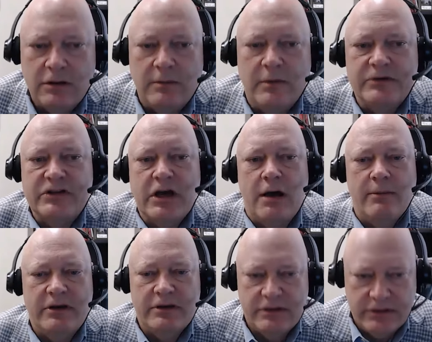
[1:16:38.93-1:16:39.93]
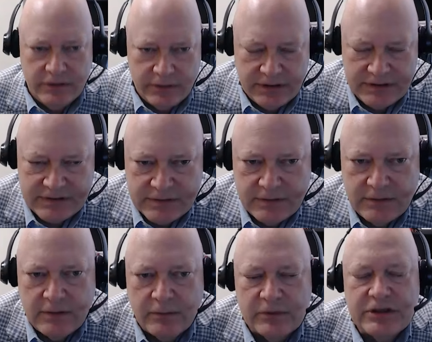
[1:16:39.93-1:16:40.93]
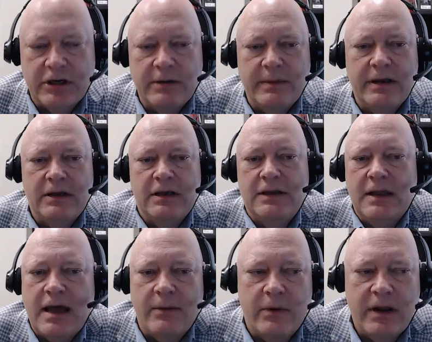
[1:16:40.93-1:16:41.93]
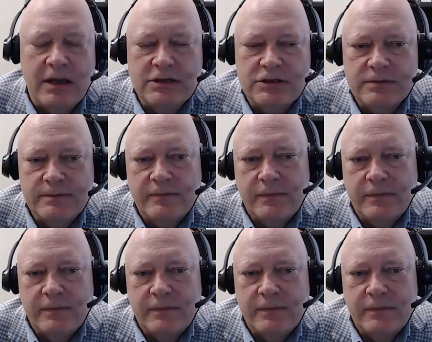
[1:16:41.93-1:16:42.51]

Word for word: the most common units that we're talking about in that range.